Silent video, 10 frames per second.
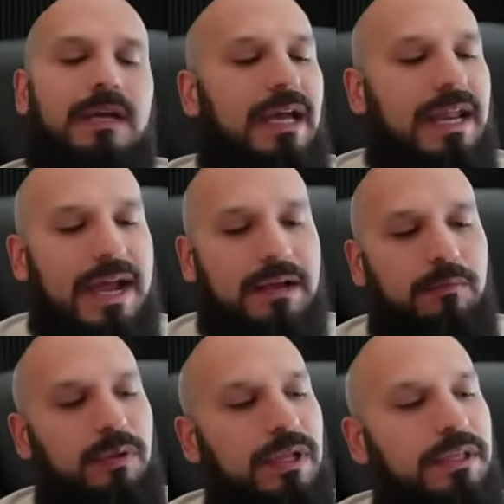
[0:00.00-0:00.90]
And I
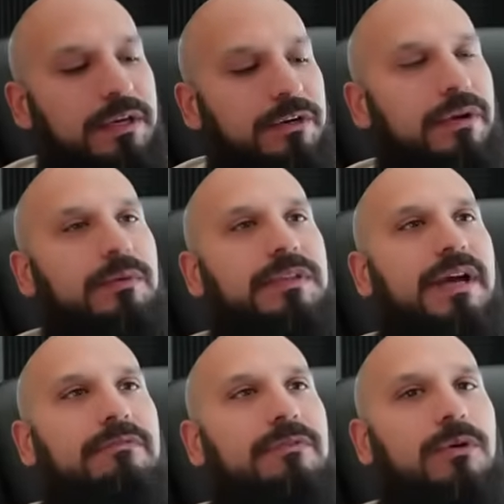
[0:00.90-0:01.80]
completely agree with
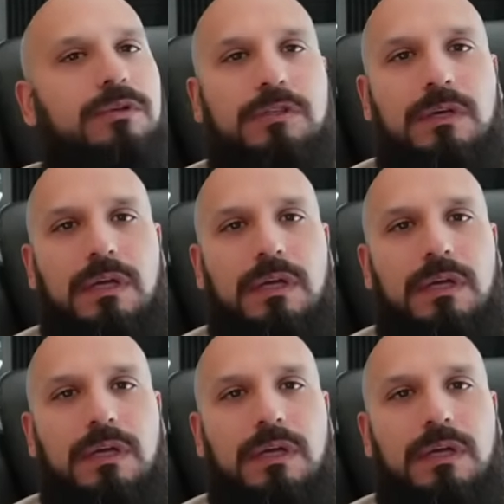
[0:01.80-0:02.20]
that, folks.